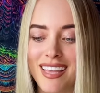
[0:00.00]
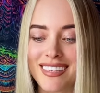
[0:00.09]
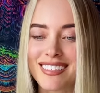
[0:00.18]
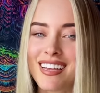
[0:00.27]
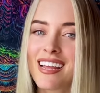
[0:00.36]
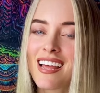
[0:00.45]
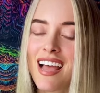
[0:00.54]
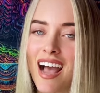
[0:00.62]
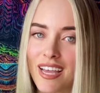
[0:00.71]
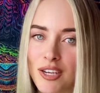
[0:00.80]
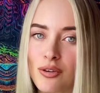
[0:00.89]
and
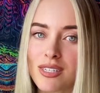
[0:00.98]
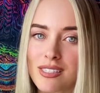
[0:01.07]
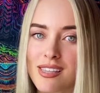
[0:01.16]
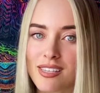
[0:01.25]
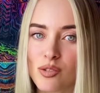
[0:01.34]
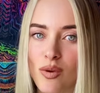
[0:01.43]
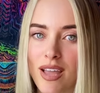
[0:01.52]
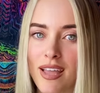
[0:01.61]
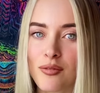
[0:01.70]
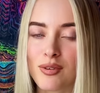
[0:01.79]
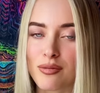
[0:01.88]
I notice this
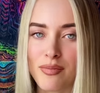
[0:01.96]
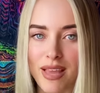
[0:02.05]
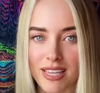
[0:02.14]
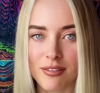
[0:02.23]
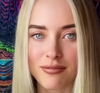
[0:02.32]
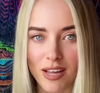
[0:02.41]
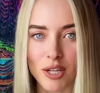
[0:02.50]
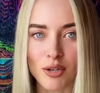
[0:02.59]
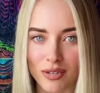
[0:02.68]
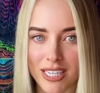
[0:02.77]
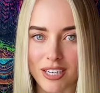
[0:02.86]
way with many fellow
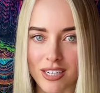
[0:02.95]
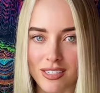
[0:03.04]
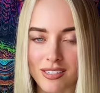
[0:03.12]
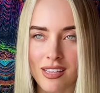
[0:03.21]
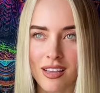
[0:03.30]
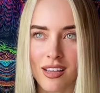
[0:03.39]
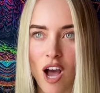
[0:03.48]
readers.